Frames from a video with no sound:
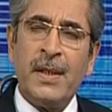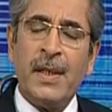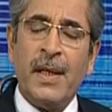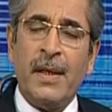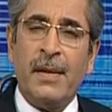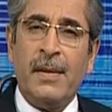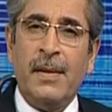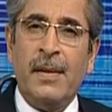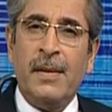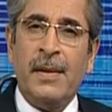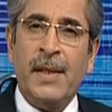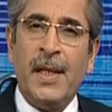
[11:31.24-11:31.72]

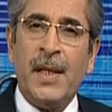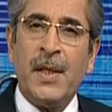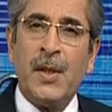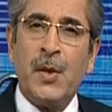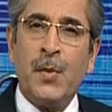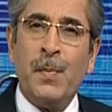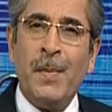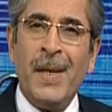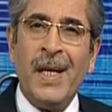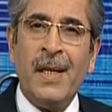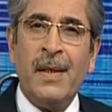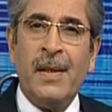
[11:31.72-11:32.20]
it that
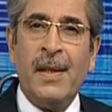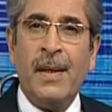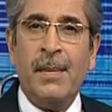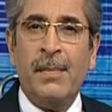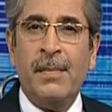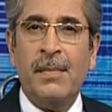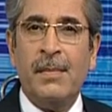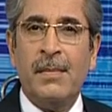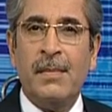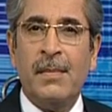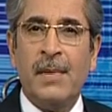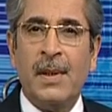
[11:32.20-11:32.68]
has made
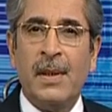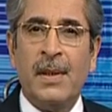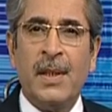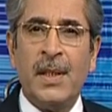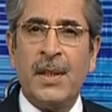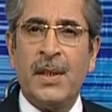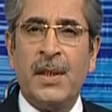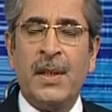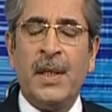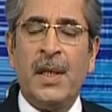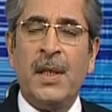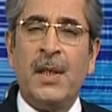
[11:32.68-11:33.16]
them
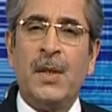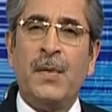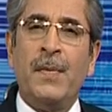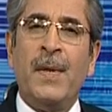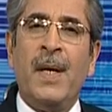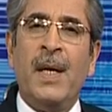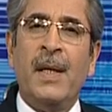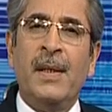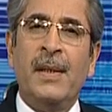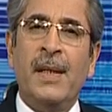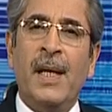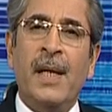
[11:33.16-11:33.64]

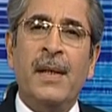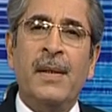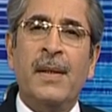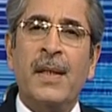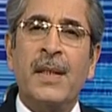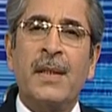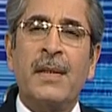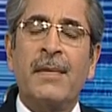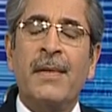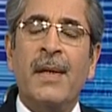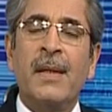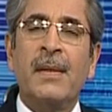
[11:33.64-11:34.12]
dissatisfied and
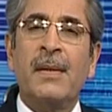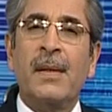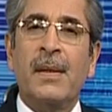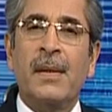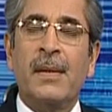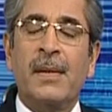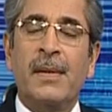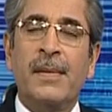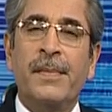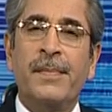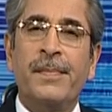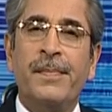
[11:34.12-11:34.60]

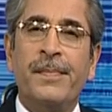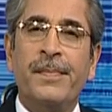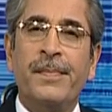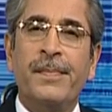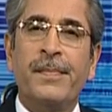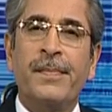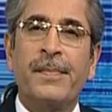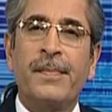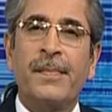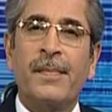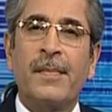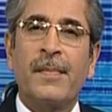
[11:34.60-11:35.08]
disgruntled?
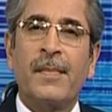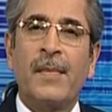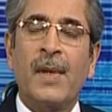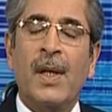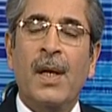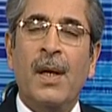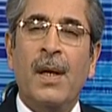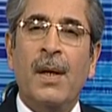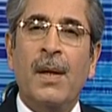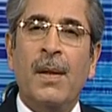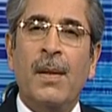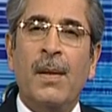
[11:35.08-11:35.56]

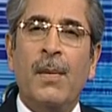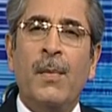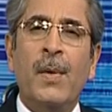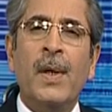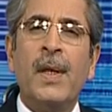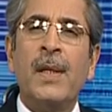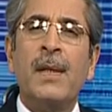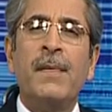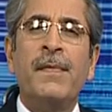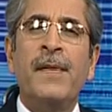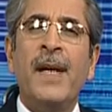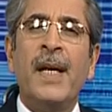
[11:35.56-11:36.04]
What
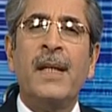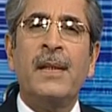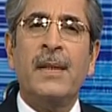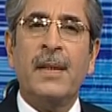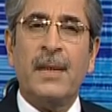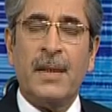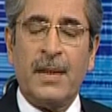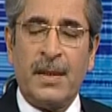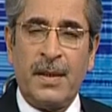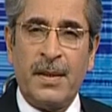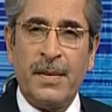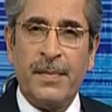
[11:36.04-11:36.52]
are the
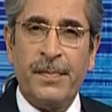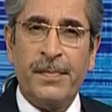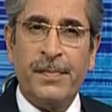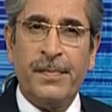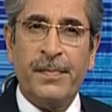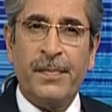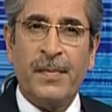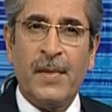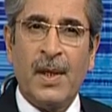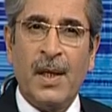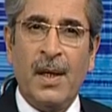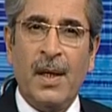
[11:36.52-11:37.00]
factors?
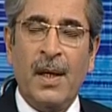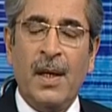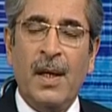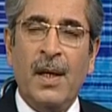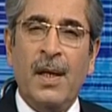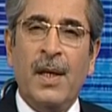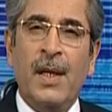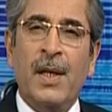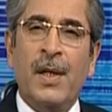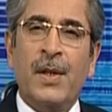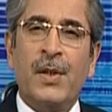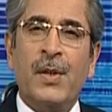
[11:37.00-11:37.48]

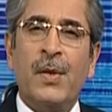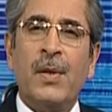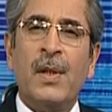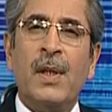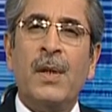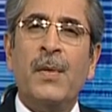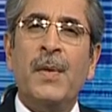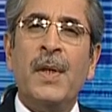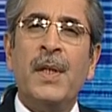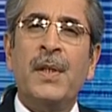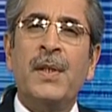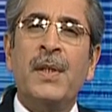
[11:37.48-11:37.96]
So the
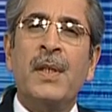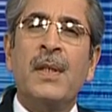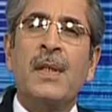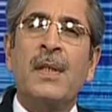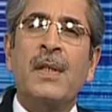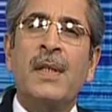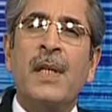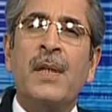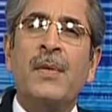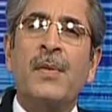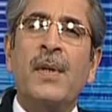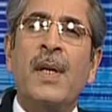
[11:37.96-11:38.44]

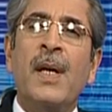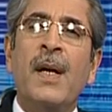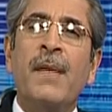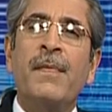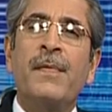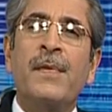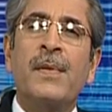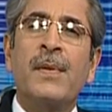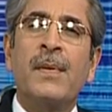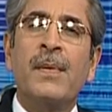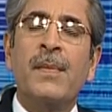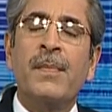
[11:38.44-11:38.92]
questions that you
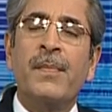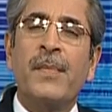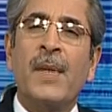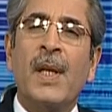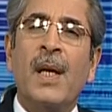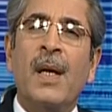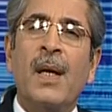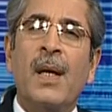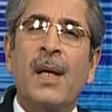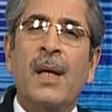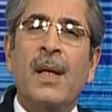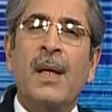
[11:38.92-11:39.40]
have to
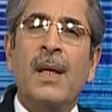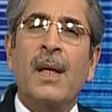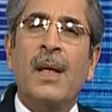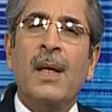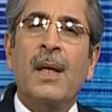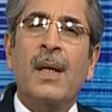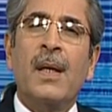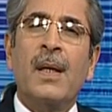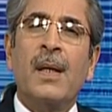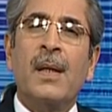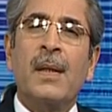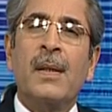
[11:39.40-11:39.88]

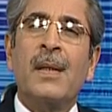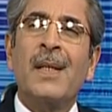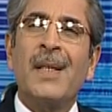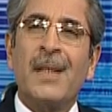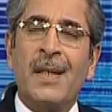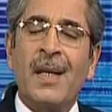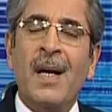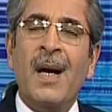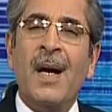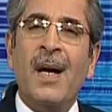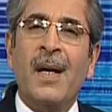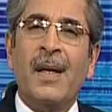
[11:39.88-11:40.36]

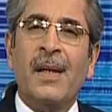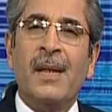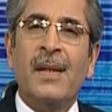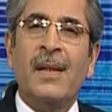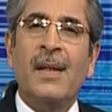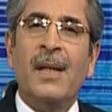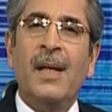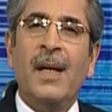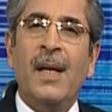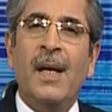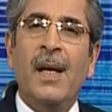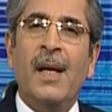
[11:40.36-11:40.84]
design
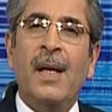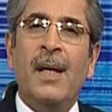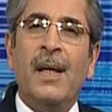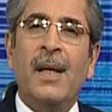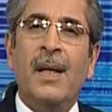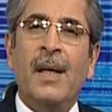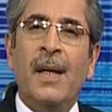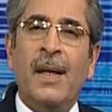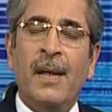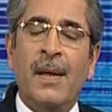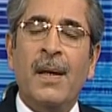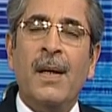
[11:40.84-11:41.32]

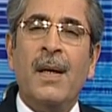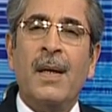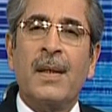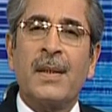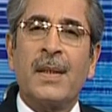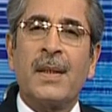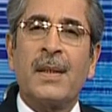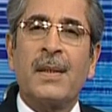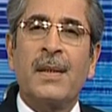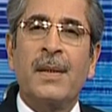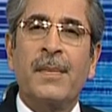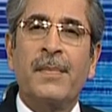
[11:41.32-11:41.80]
and
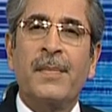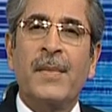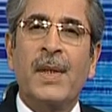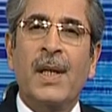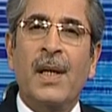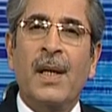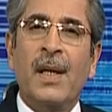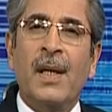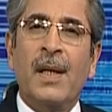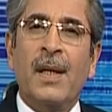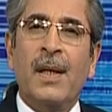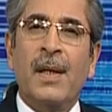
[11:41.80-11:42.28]
ask
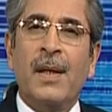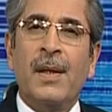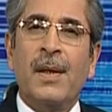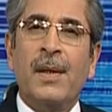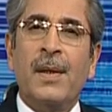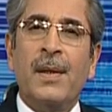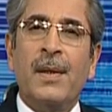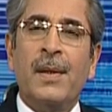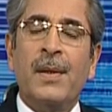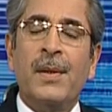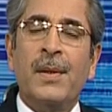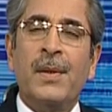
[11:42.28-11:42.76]

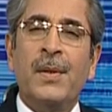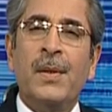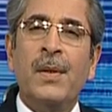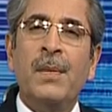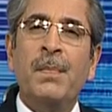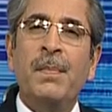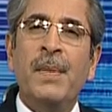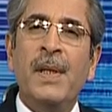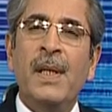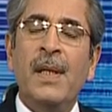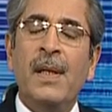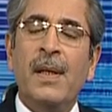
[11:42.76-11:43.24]

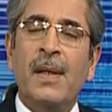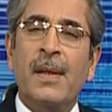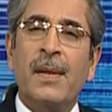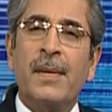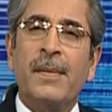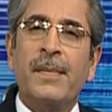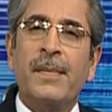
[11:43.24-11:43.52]
should be